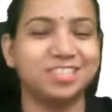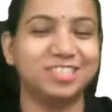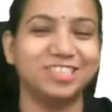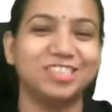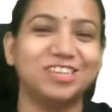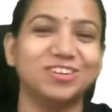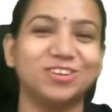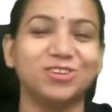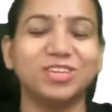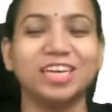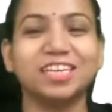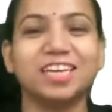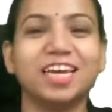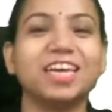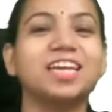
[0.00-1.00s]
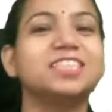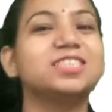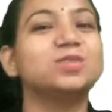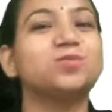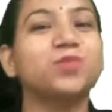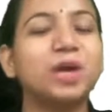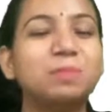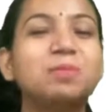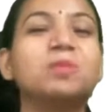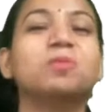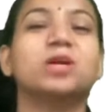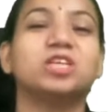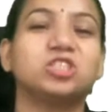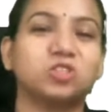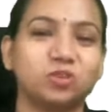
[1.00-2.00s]
No, kidding. It's vapor
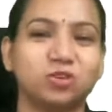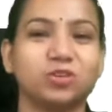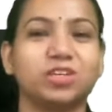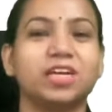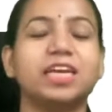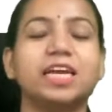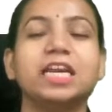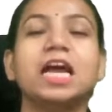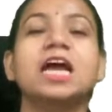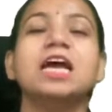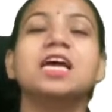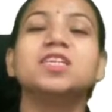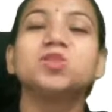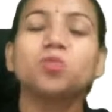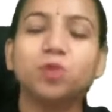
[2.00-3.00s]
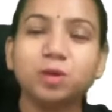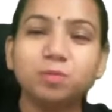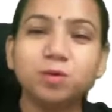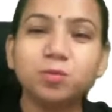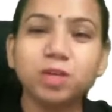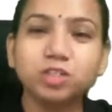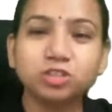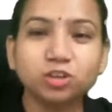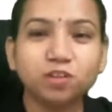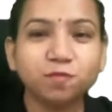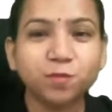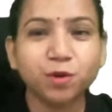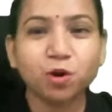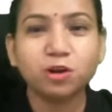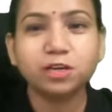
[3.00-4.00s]
pressure. Correct. So vapor pressure
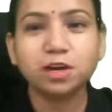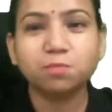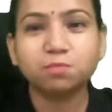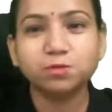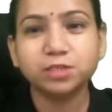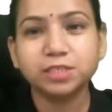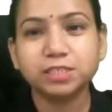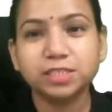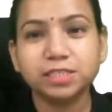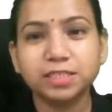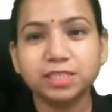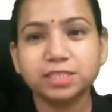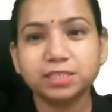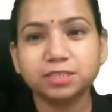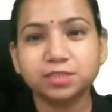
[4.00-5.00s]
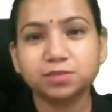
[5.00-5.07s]
of pure component, it is